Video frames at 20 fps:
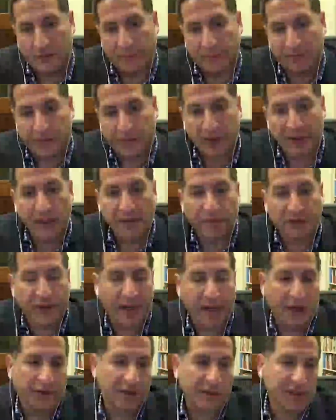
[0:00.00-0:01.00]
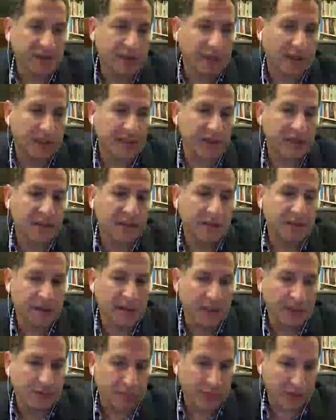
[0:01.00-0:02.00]
funding for area studies
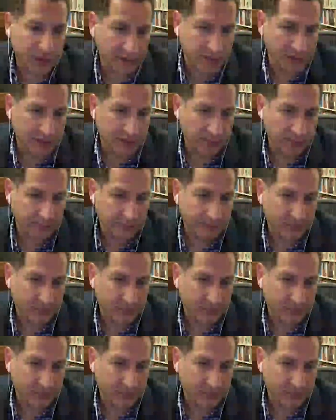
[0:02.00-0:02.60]
decreased.